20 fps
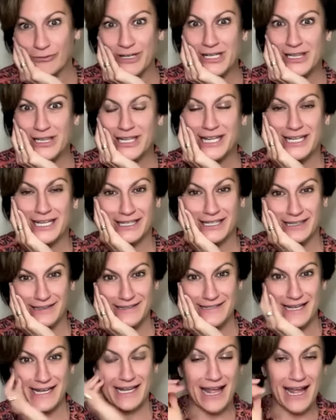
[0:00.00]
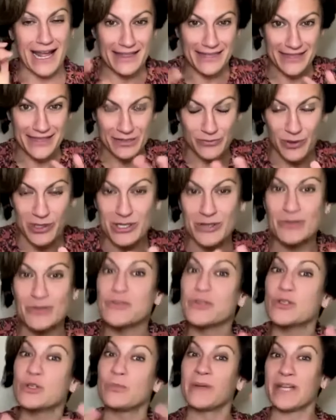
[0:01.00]
really is, I think when you're
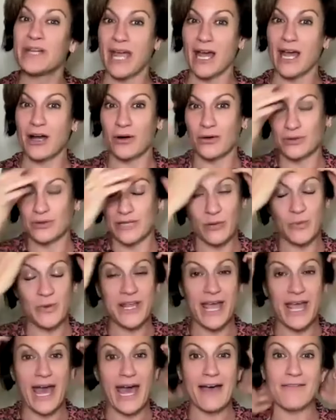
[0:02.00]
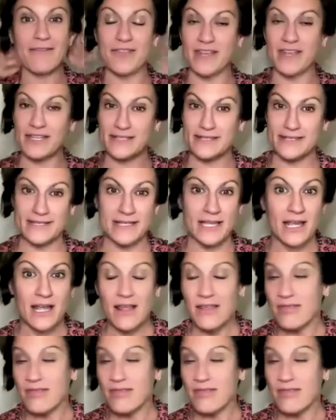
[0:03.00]
zooming out, like we have this,